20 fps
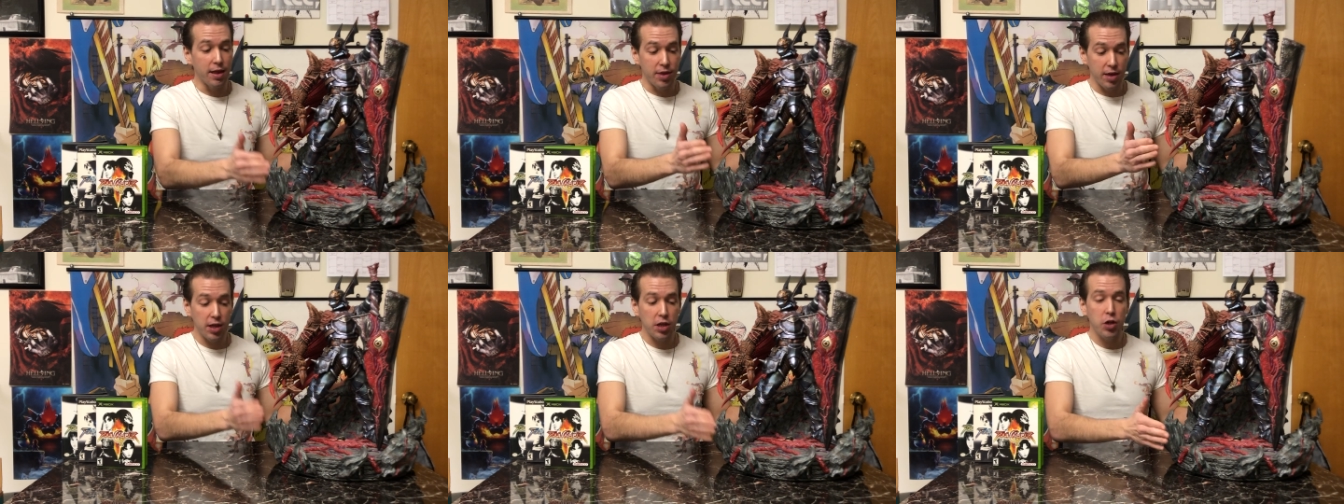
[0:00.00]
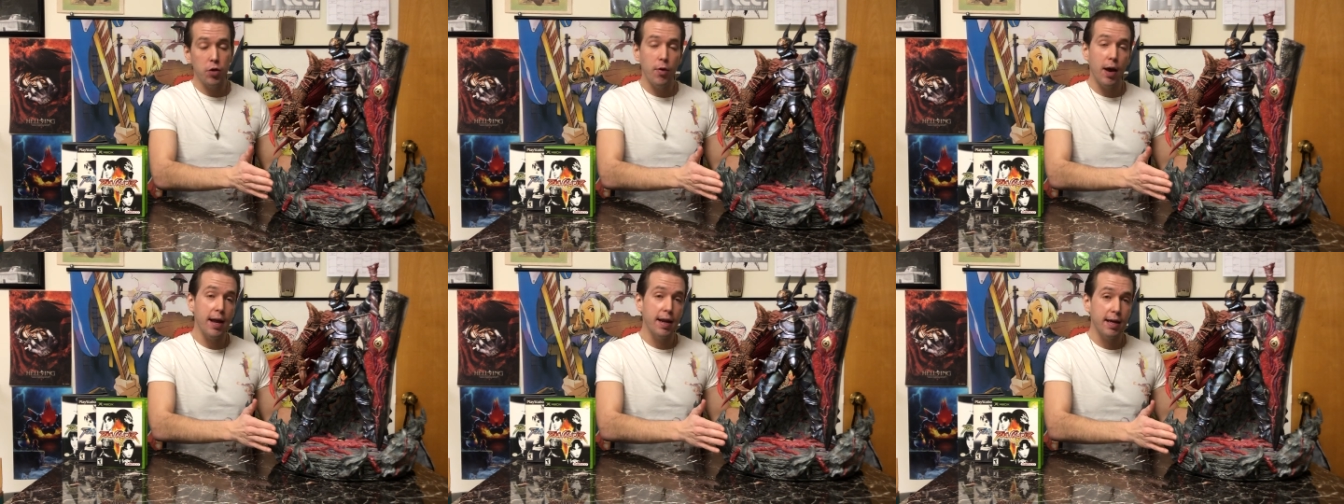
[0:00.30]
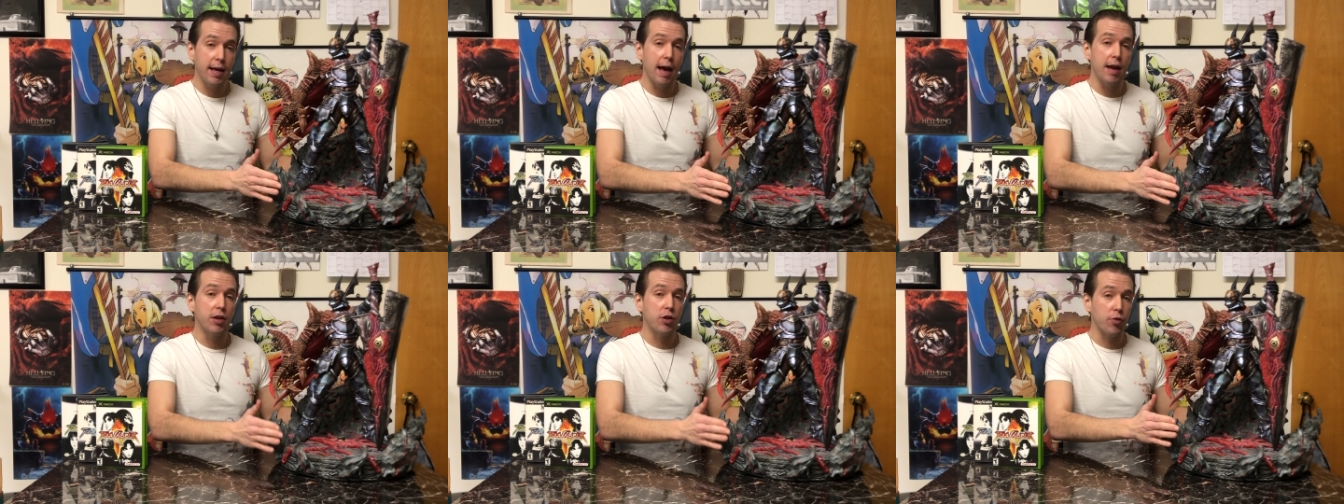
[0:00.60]
This you had
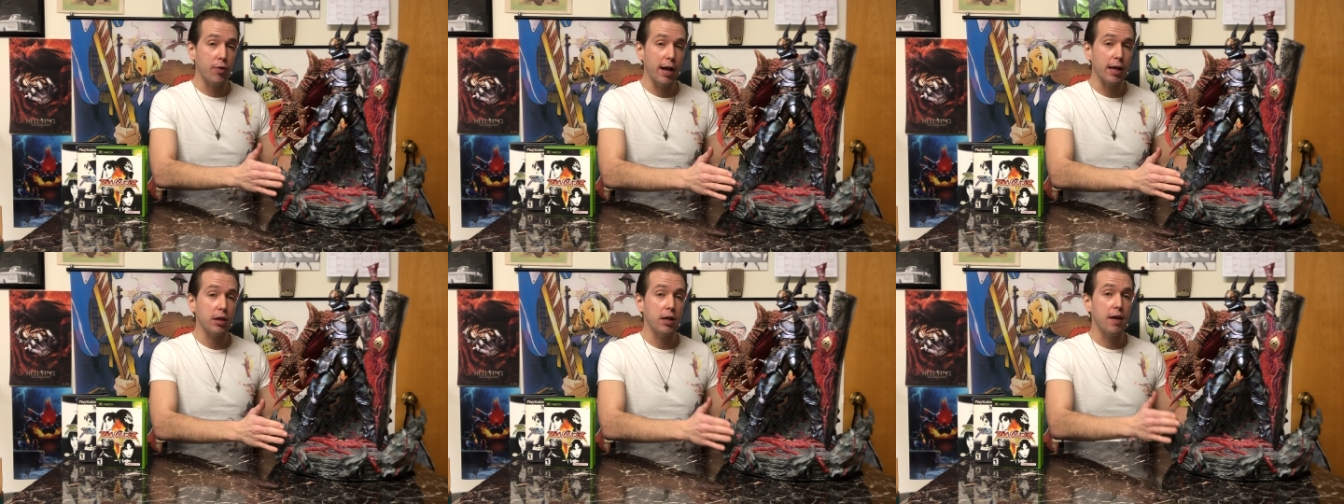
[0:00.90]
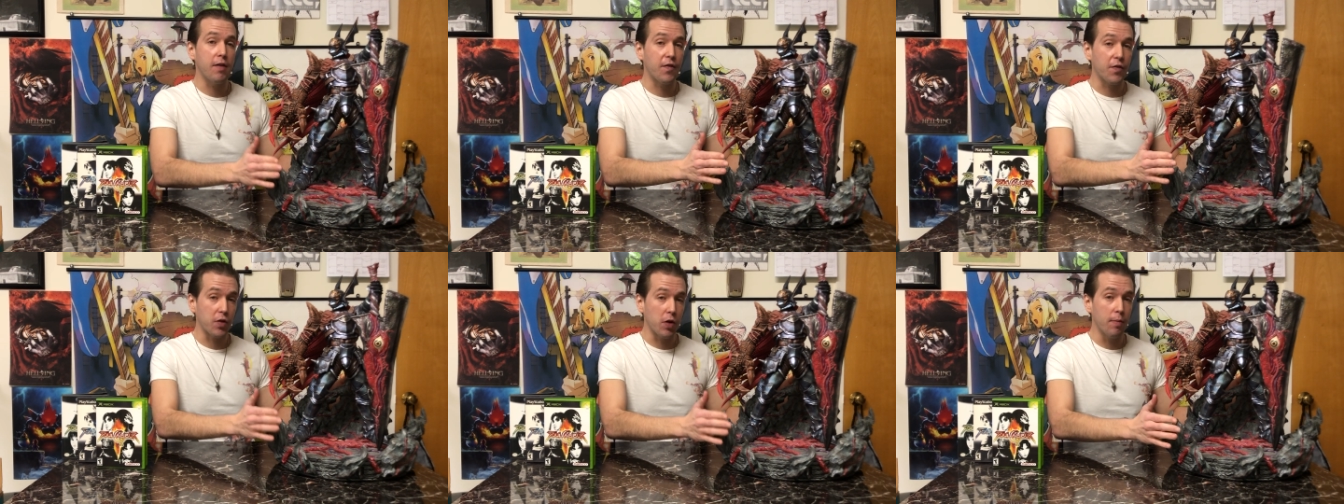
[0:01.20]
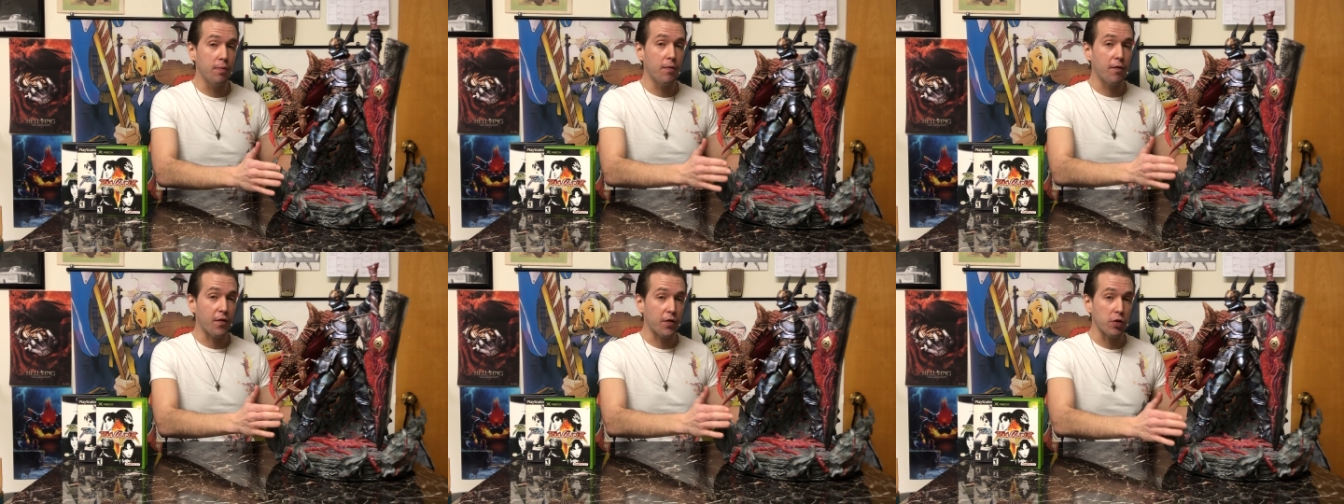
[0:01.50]
to get directly
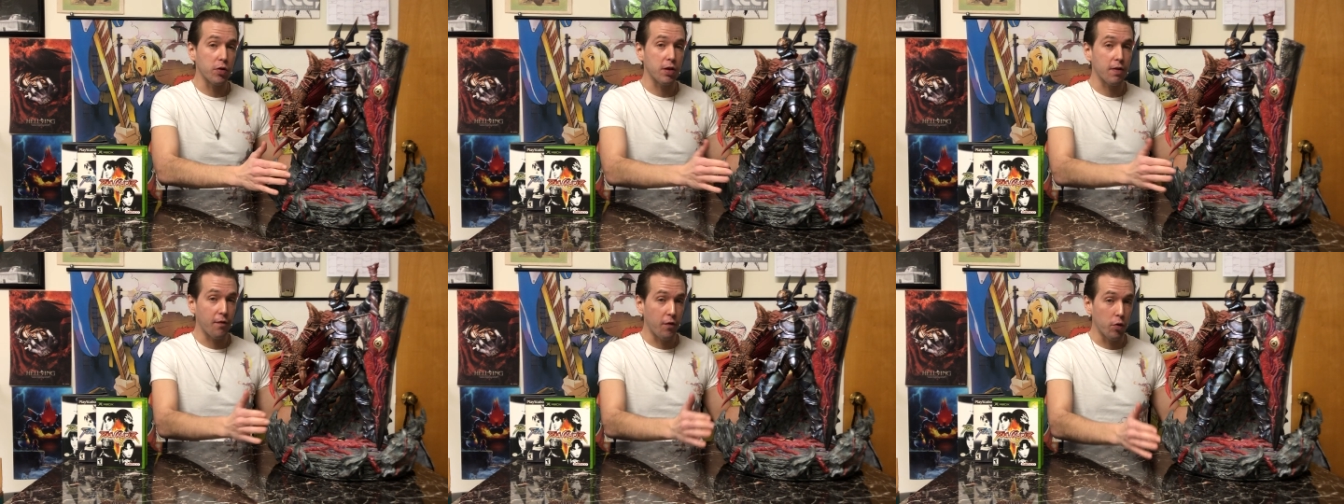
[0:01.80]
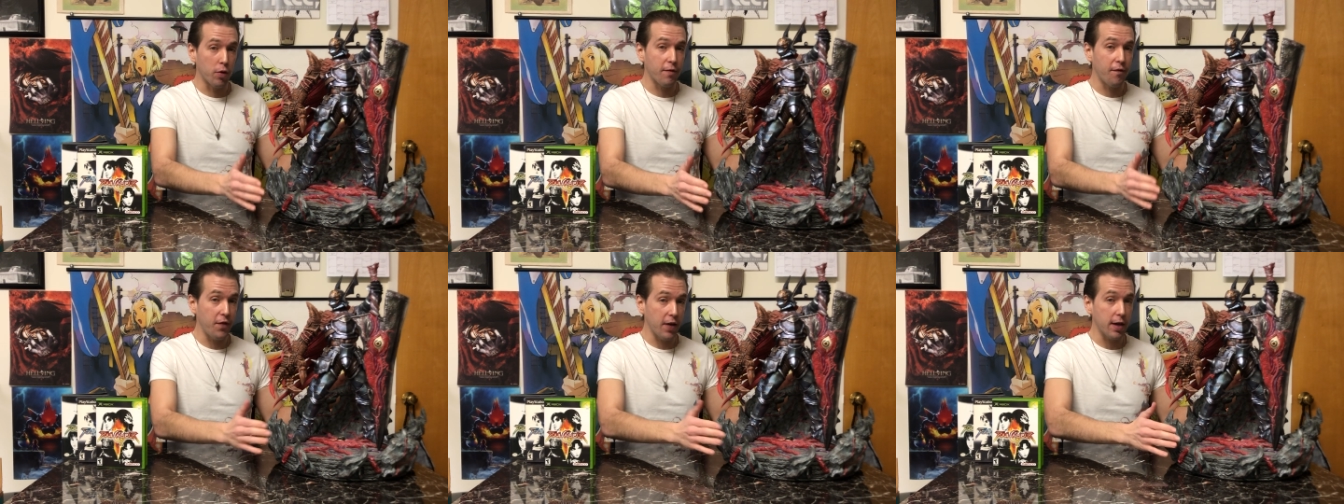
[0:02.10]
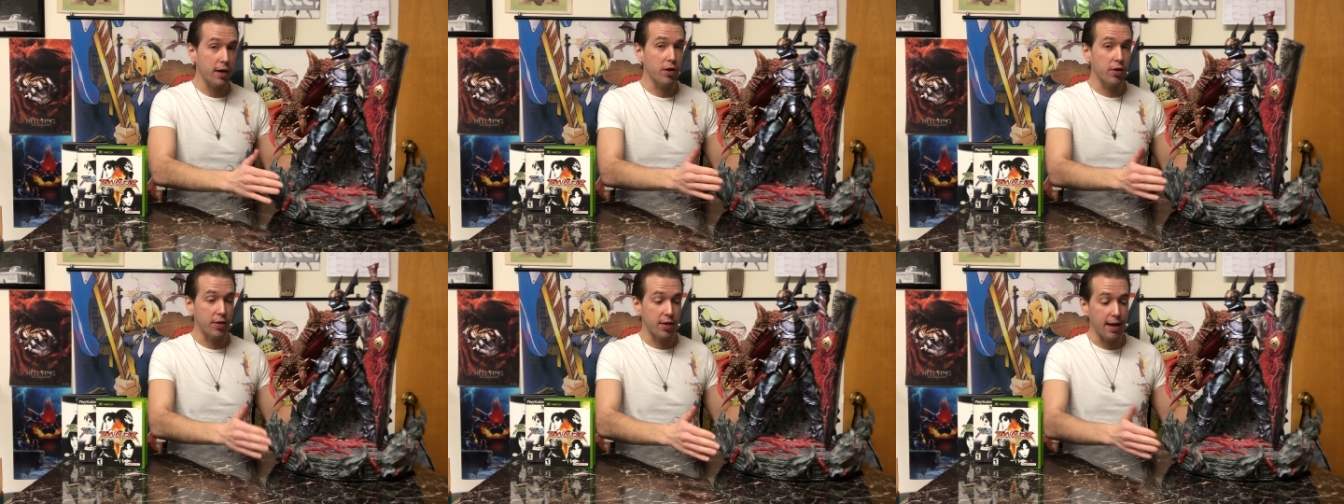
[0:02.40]
from
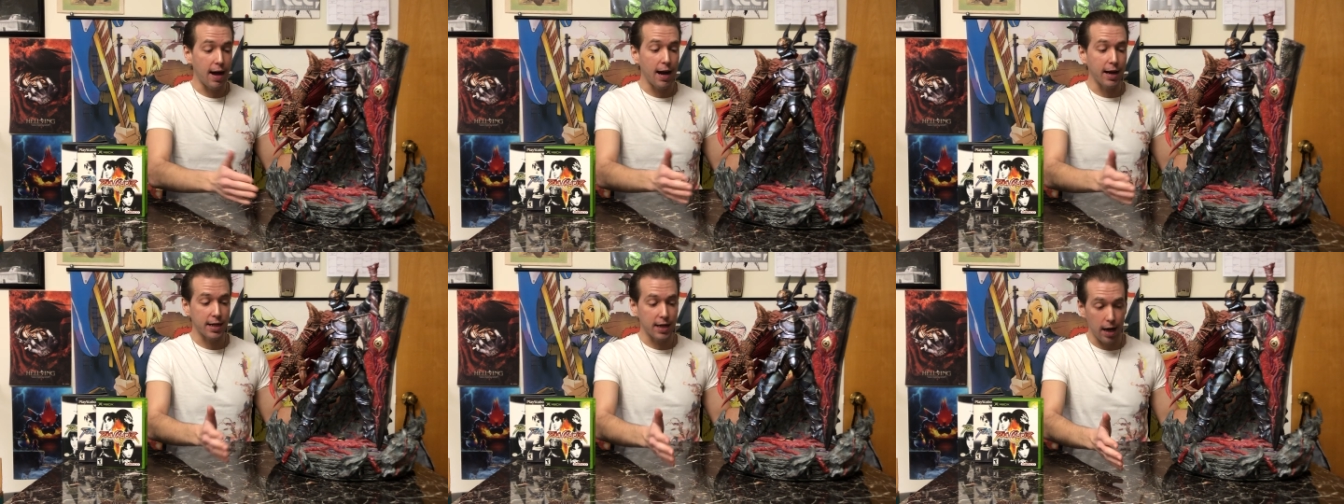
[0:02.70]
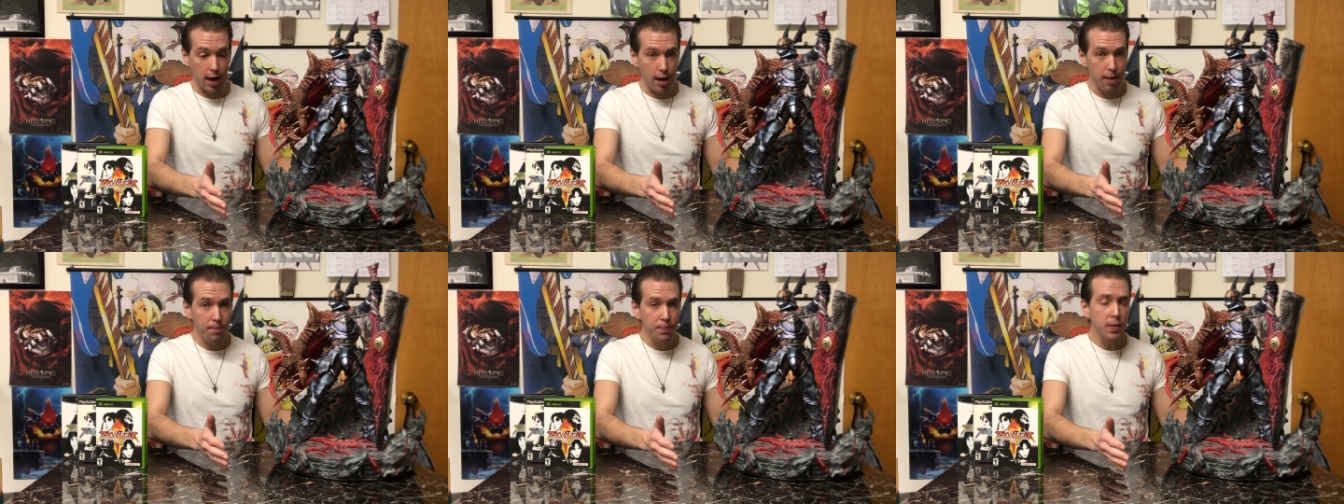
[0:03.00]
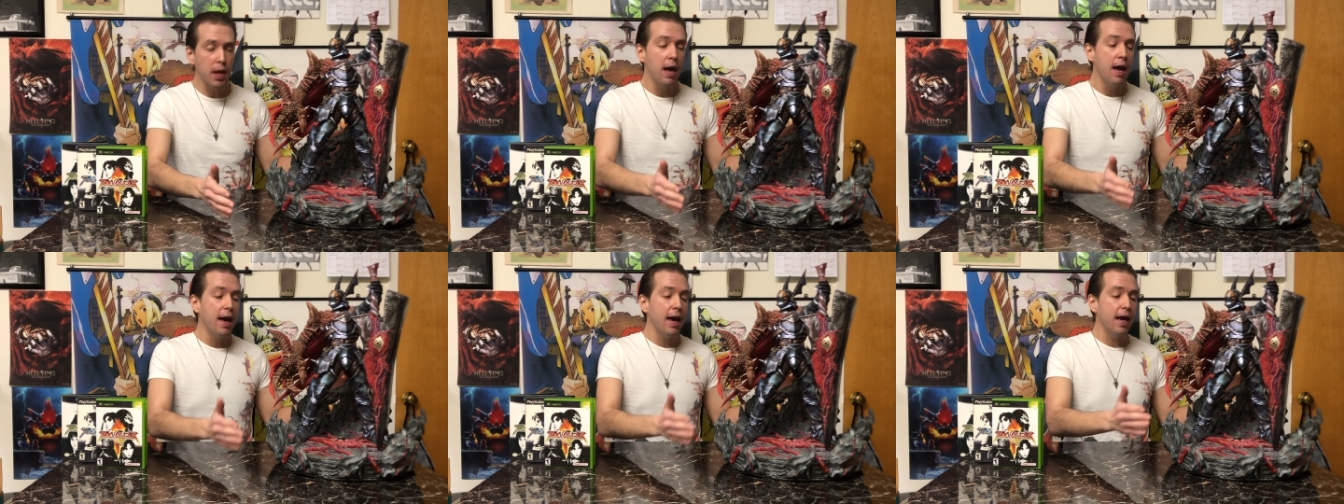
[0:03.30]
first4figures.com.